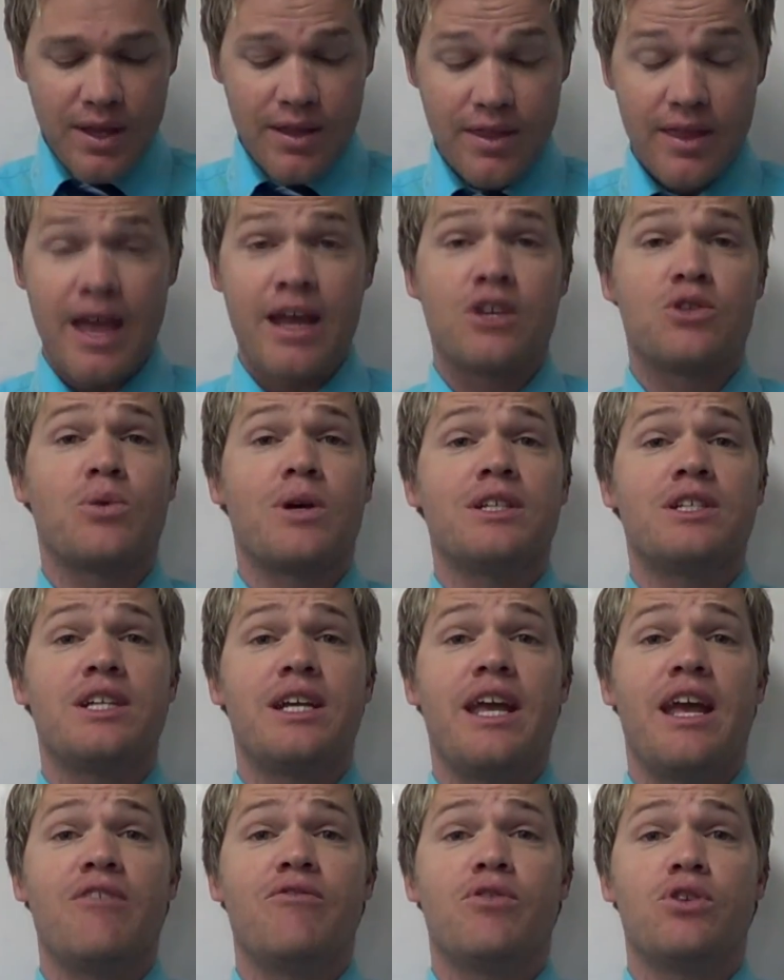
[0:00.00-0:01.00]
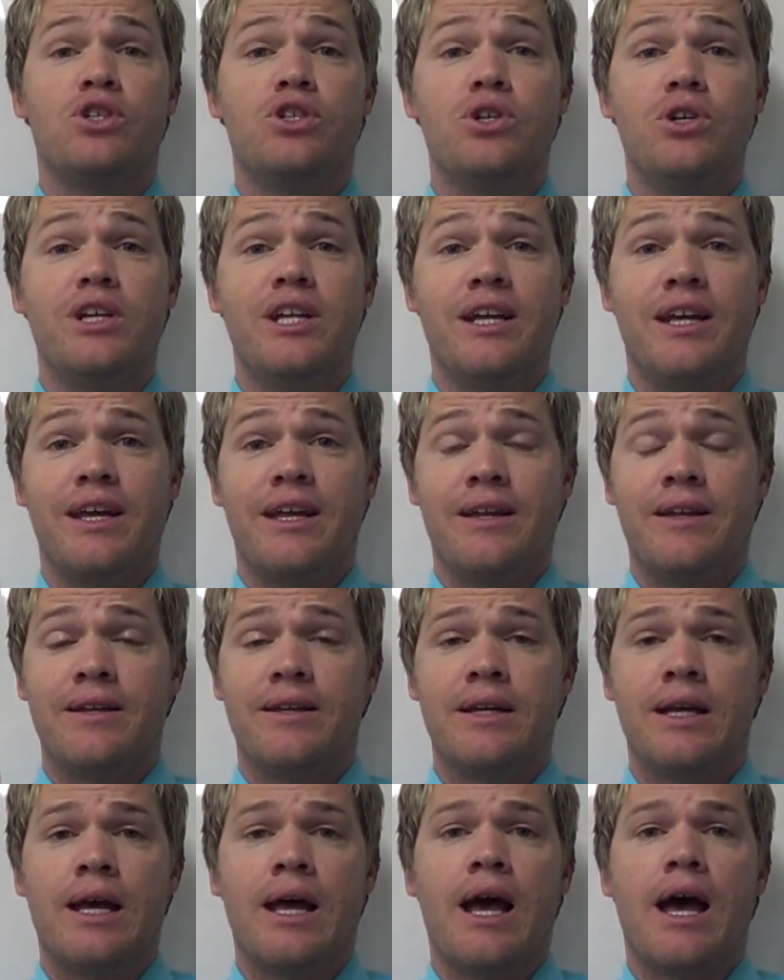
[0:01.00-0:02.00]
Thanks once again for tuning
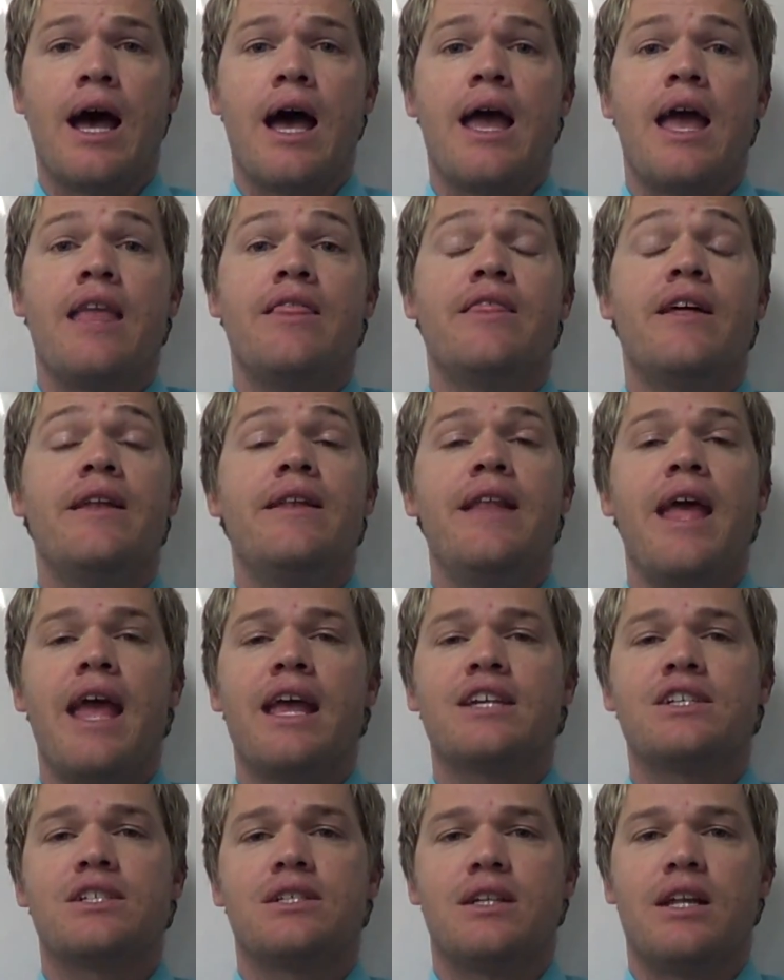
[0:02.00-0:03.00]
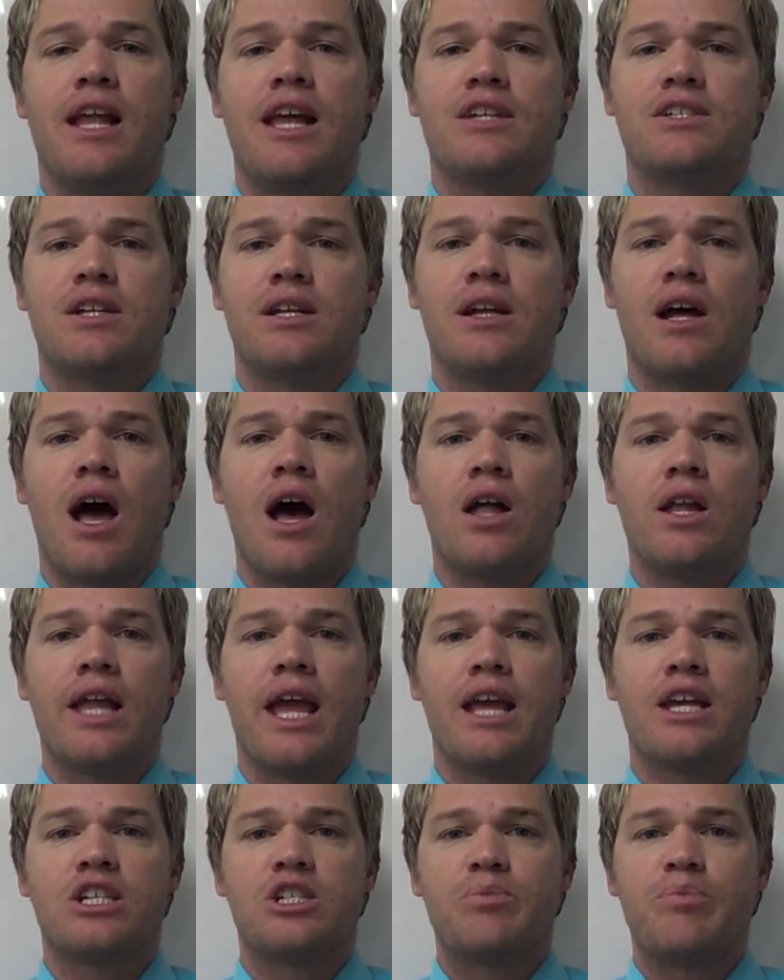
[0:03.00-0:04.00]
in. In the next lesson, I'll
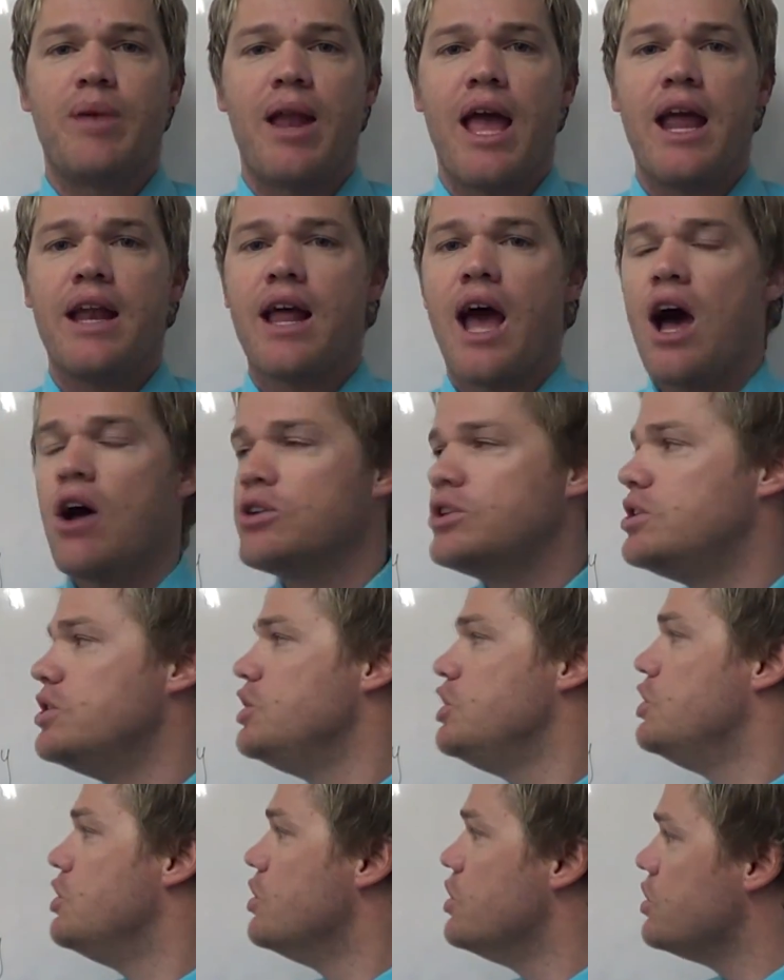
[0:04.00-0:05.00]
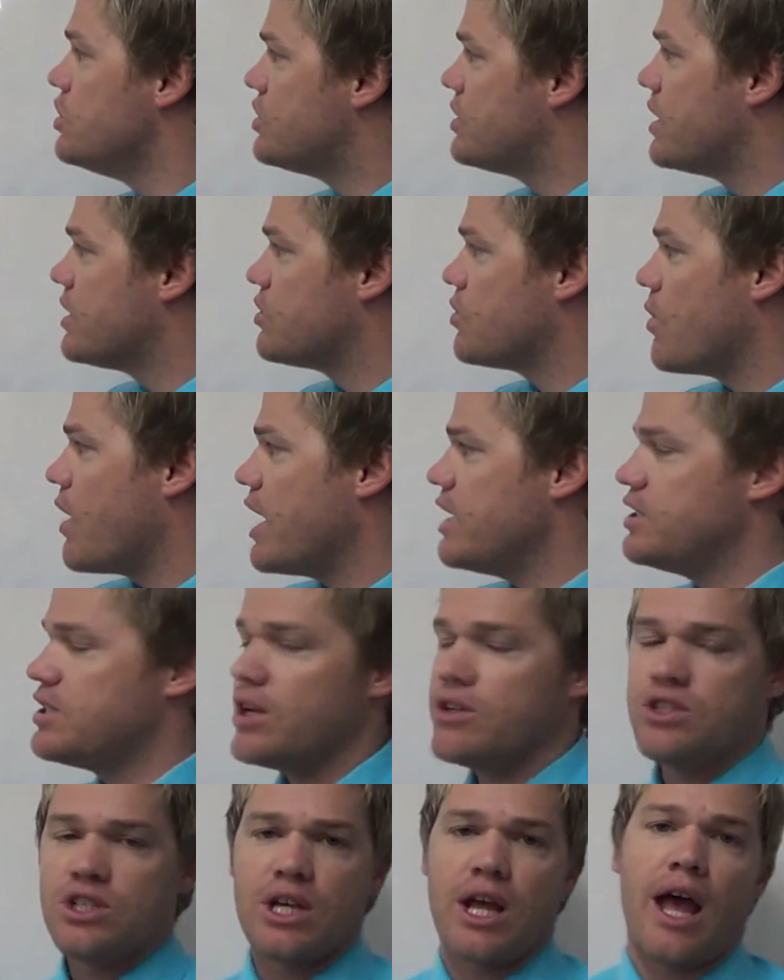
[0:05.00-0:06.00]
explain how to use this
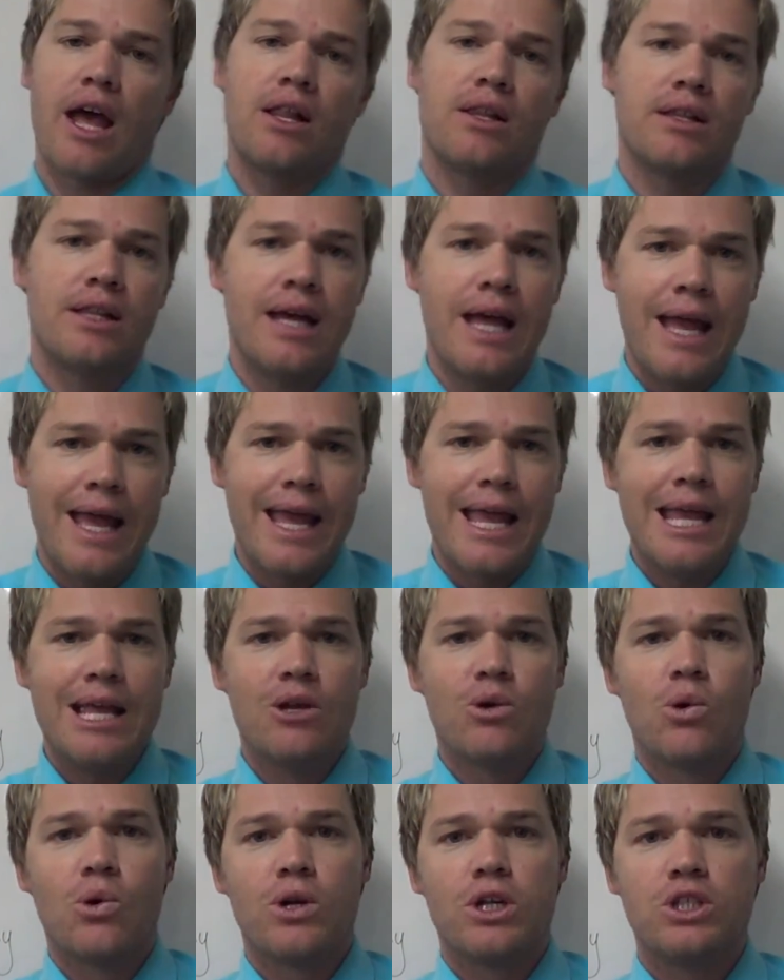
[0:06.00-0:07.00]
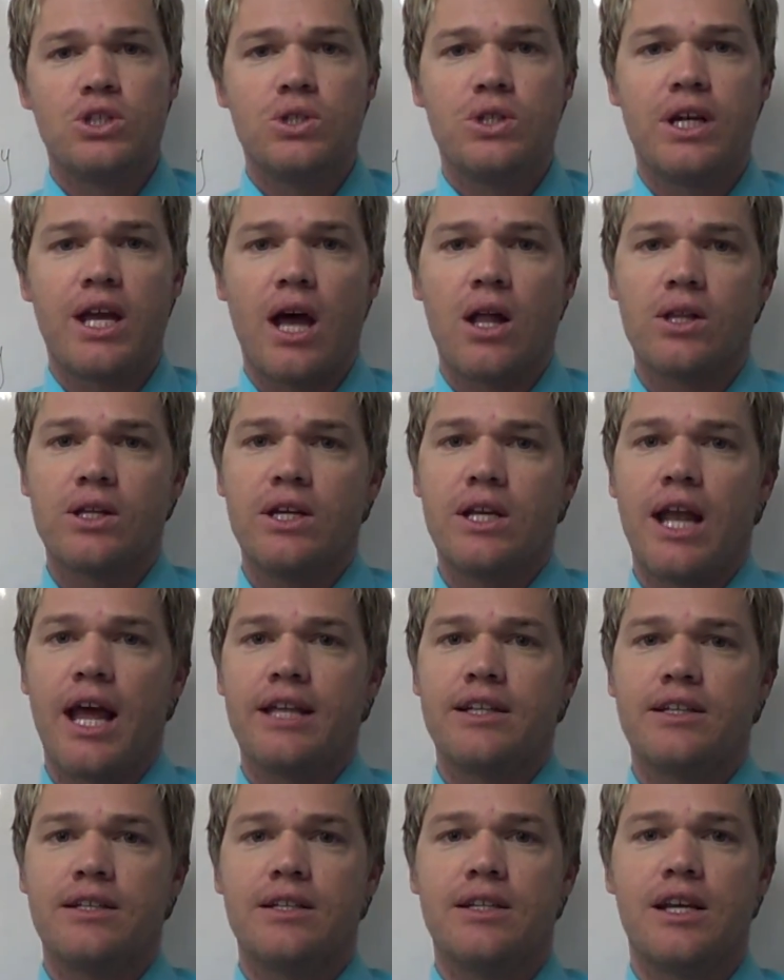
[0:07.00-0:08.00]
ratio scale in order to calculate